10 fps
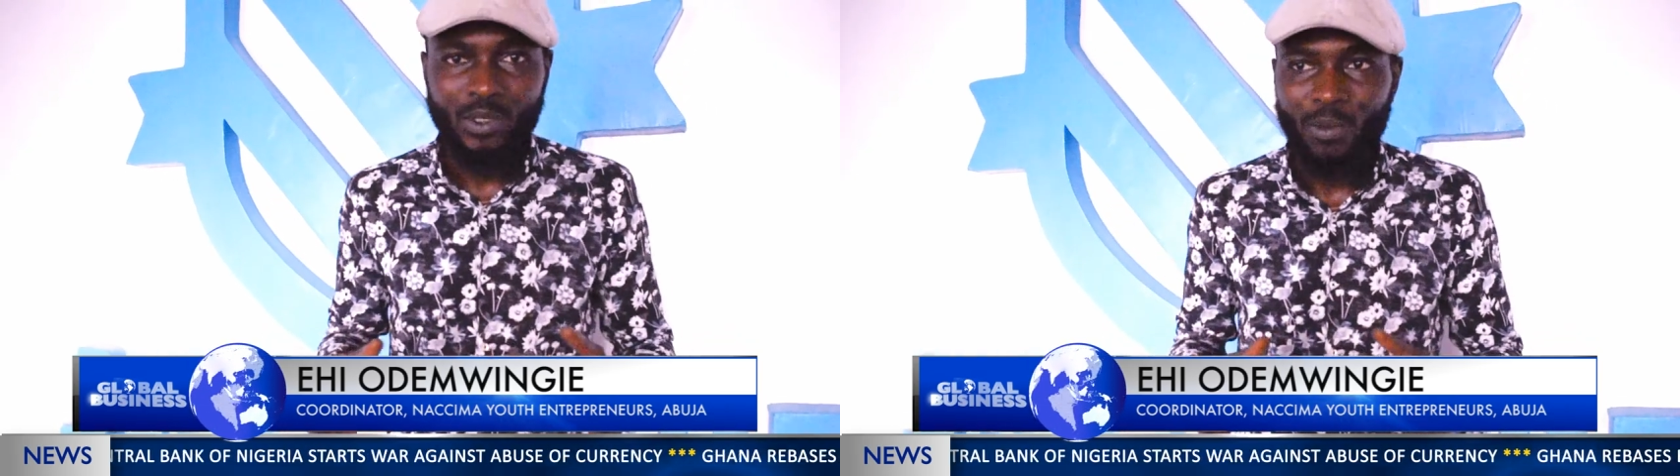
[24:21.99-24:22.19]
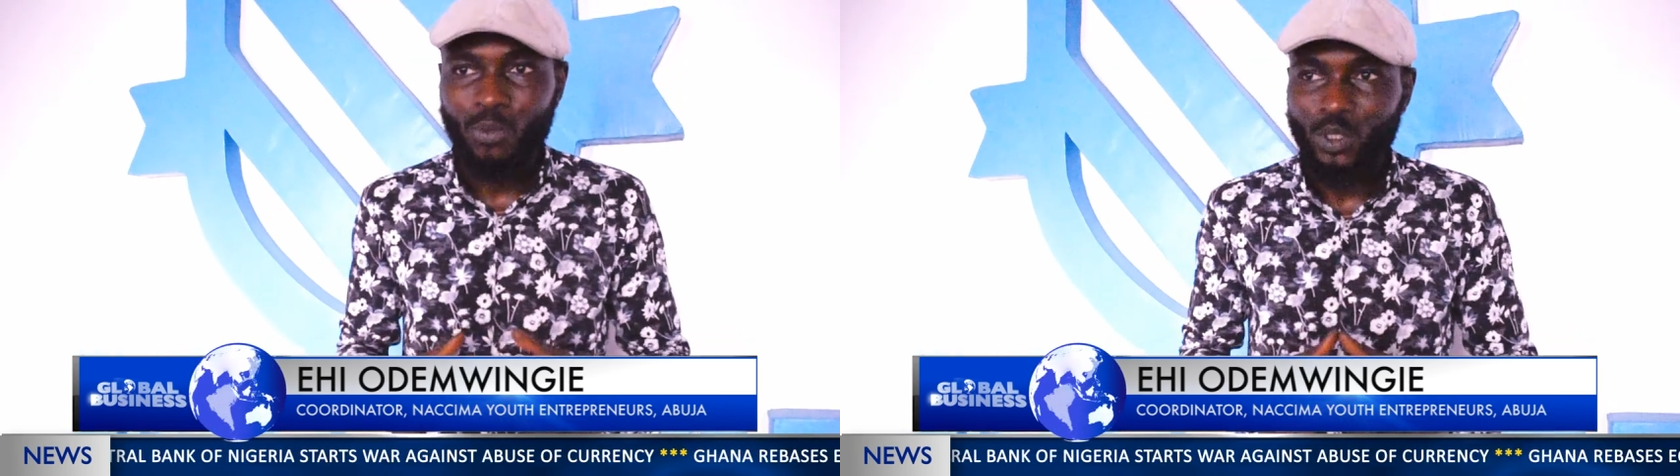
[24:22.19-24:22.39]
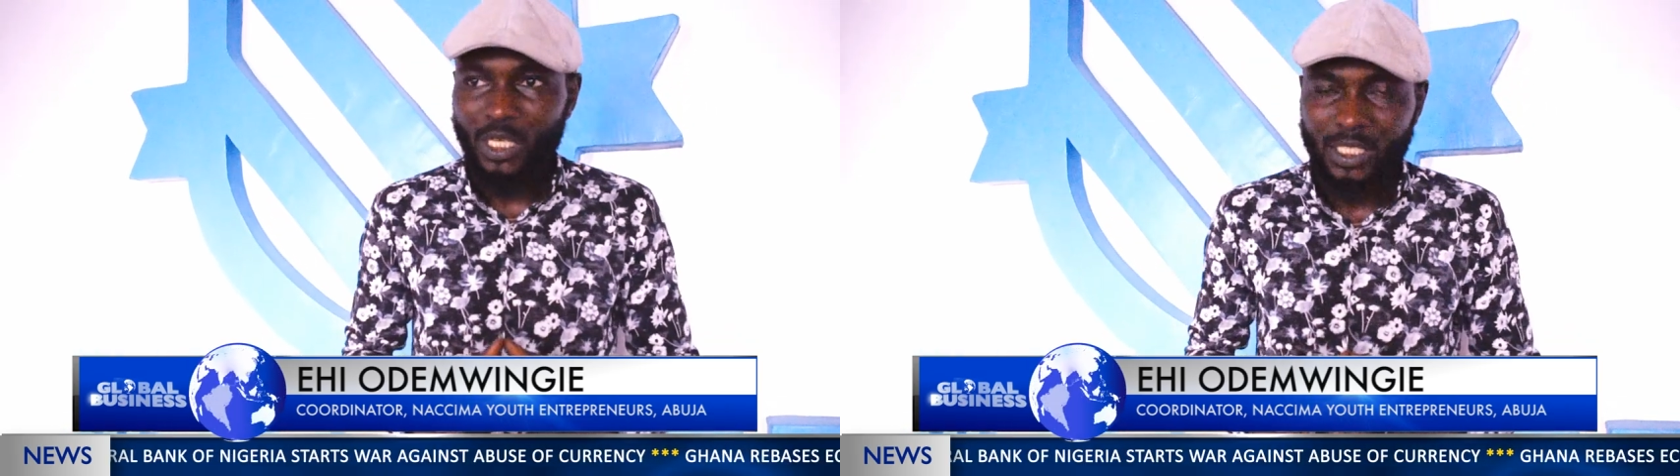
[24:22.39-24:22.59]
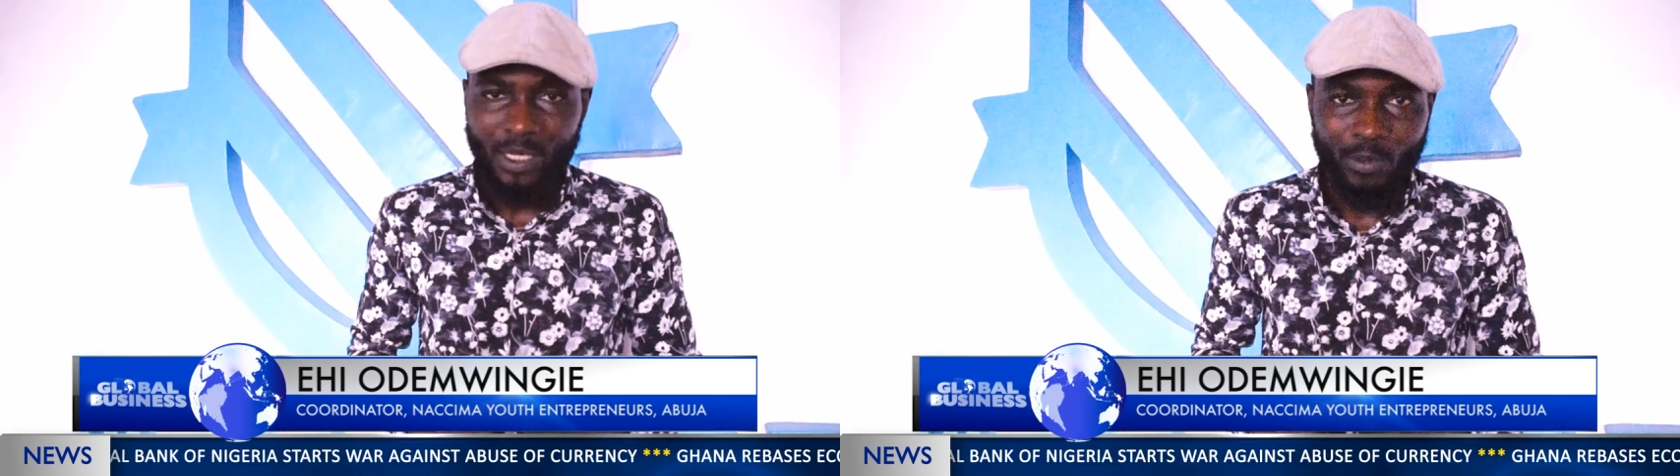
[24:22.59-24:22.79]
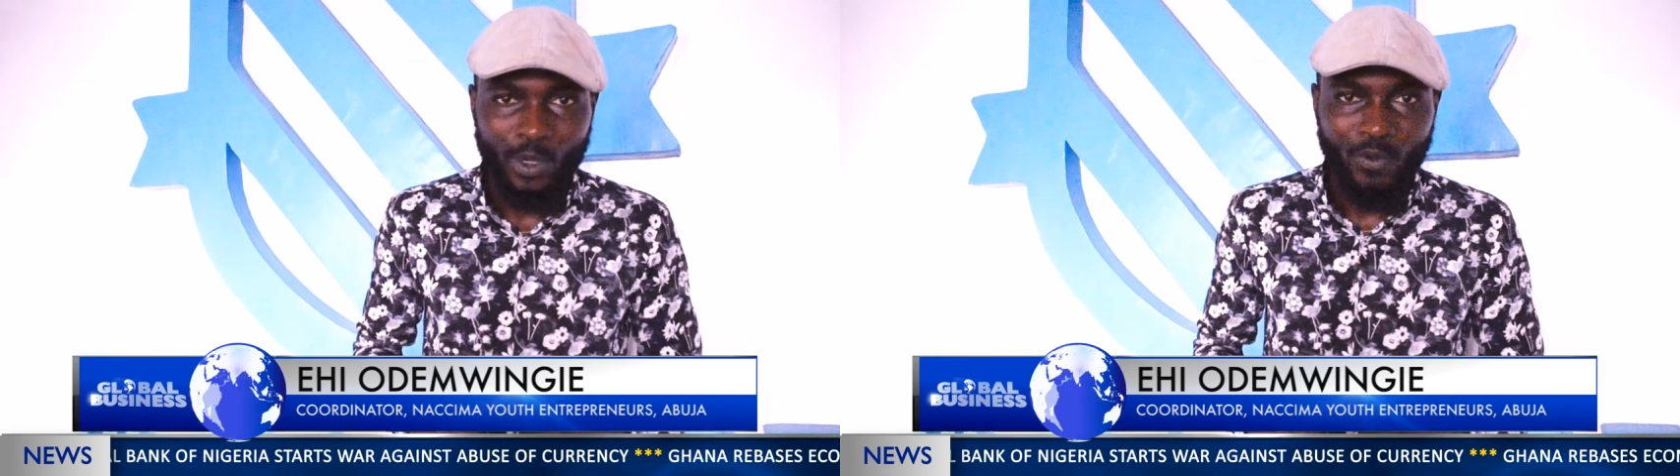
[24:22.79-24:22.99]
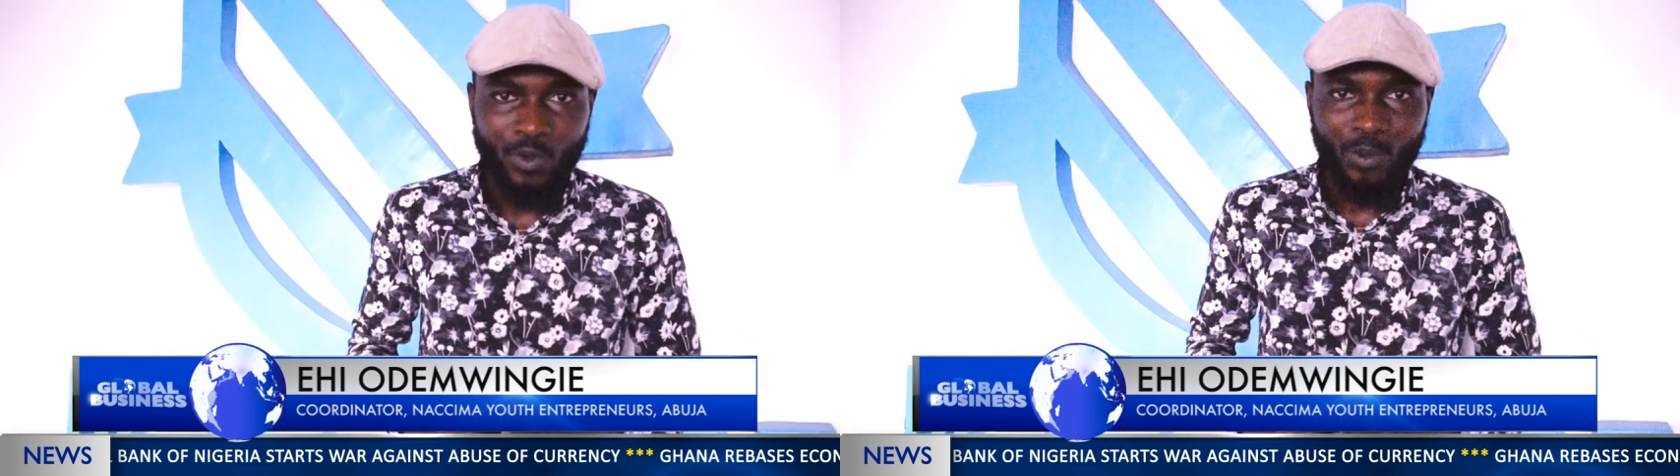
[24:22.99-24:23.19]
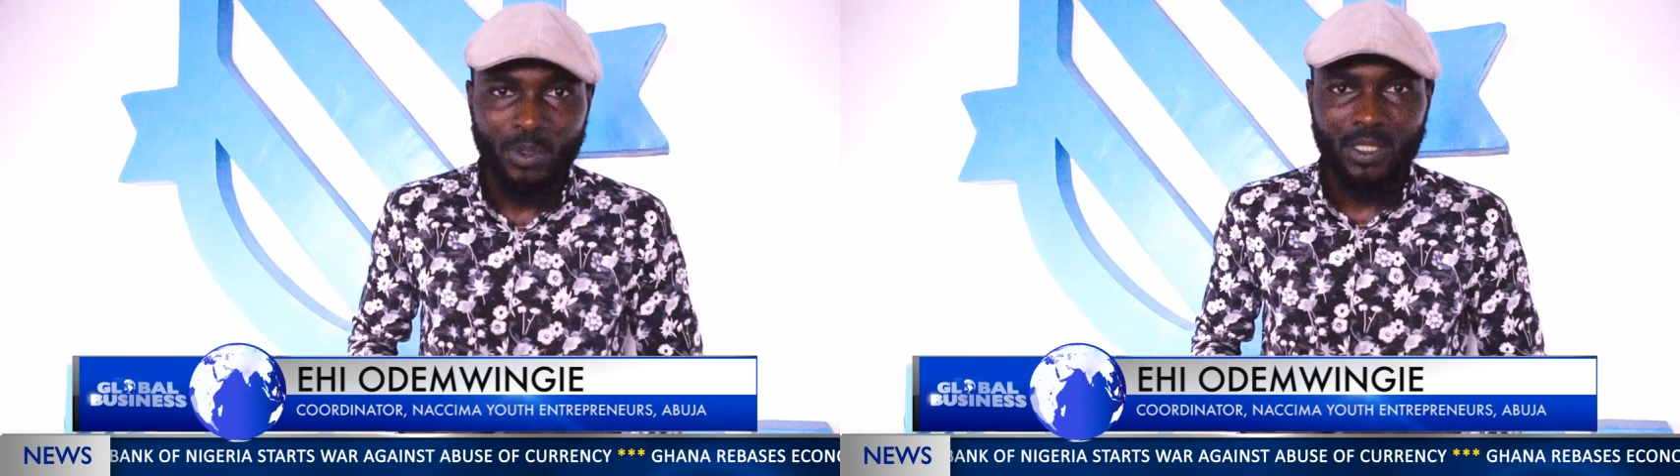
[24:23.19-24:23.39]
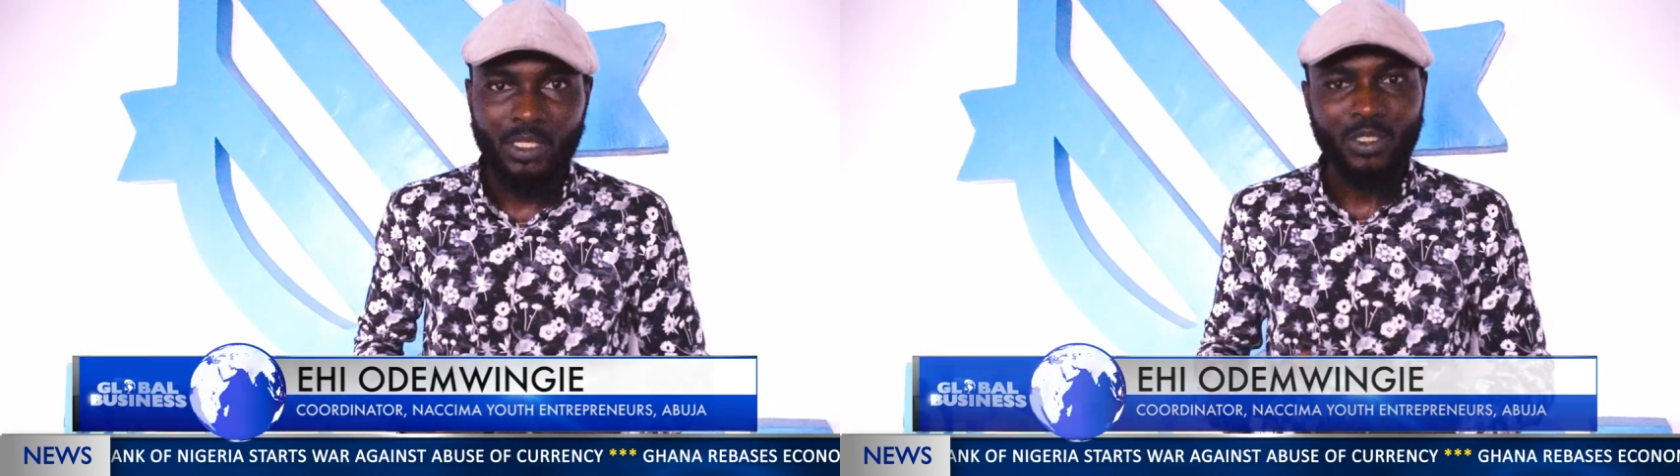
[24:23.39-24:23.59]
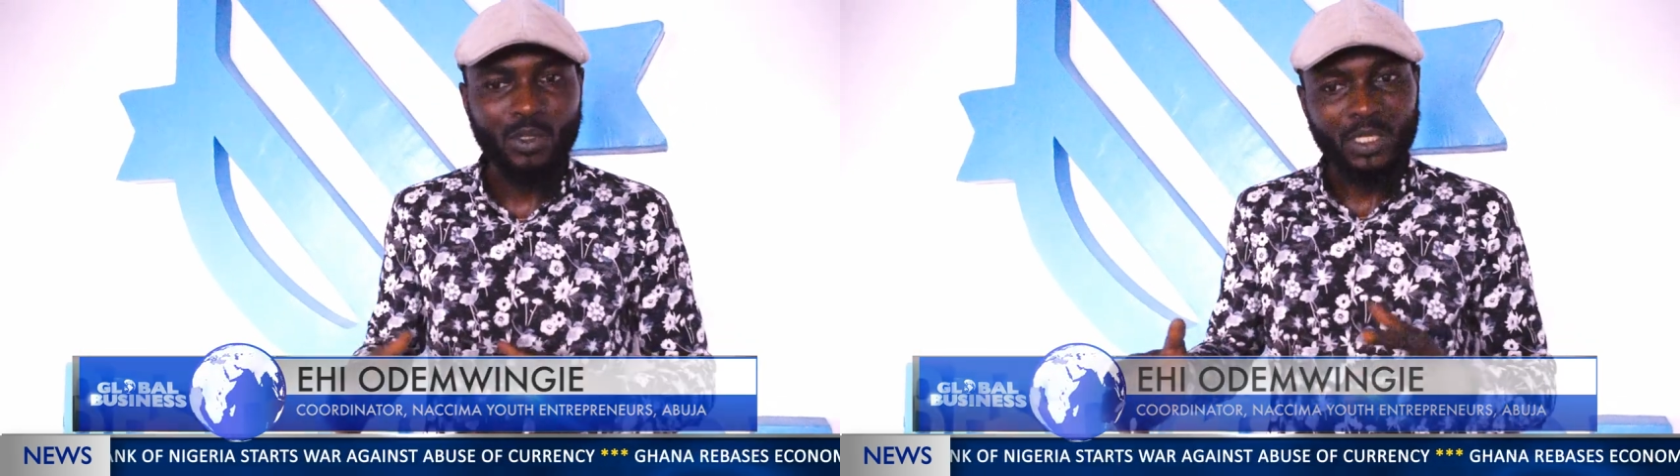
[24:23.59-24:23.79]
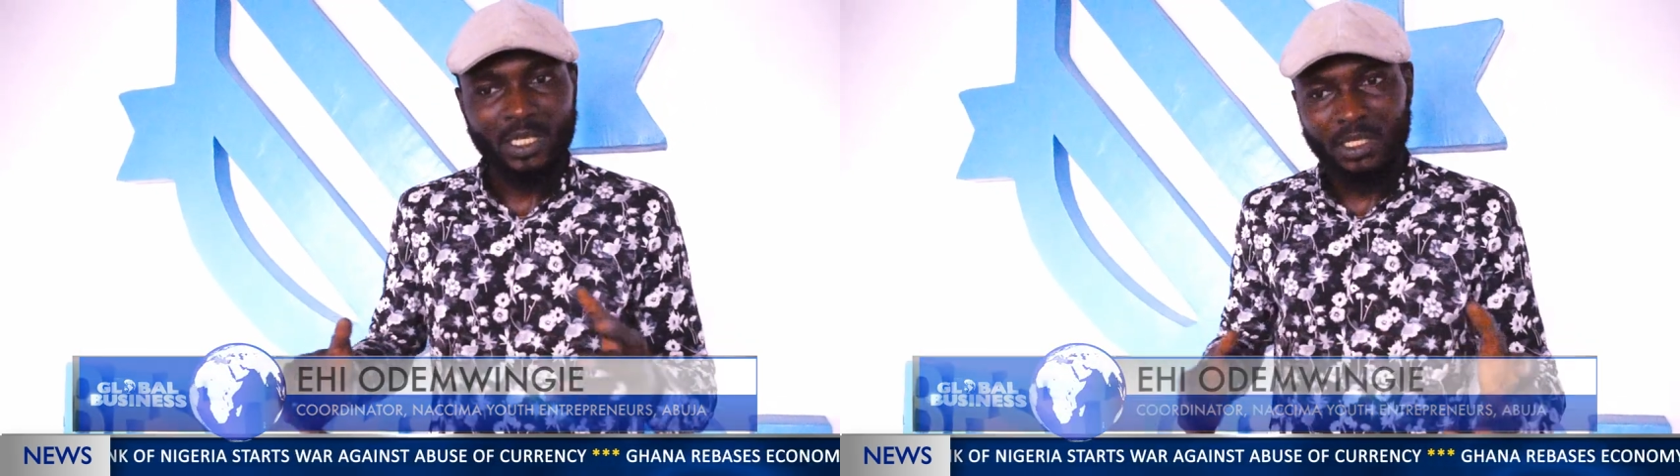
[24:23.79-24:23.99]
the Abuja Chamber of Commerce and
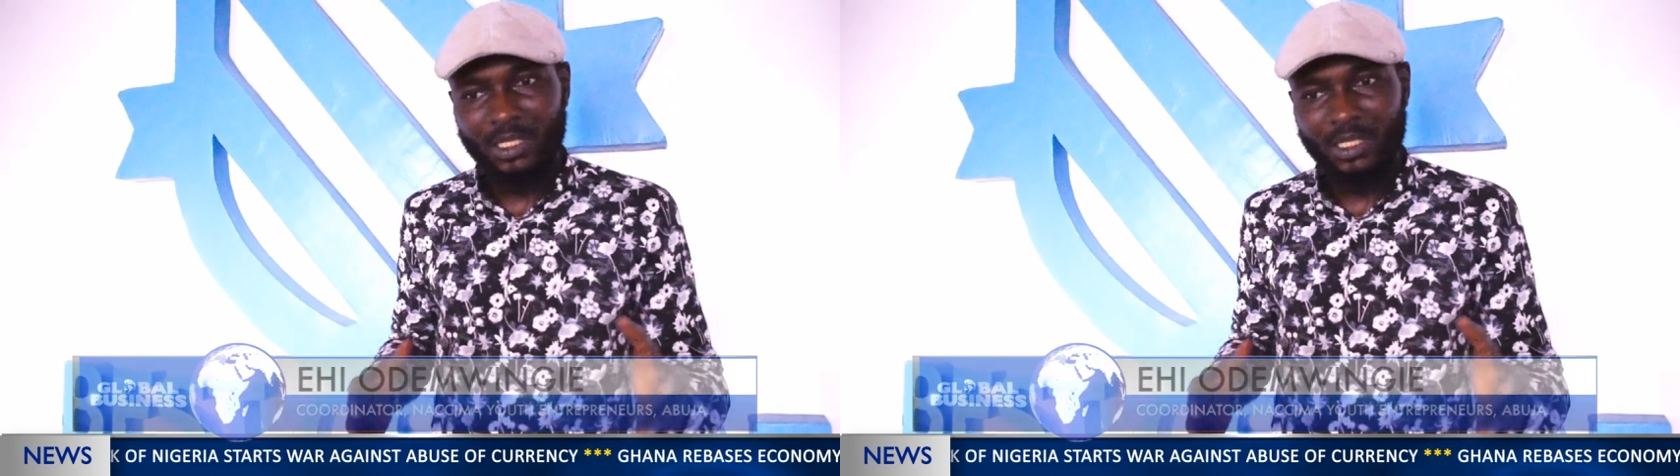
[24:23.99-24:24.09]
the other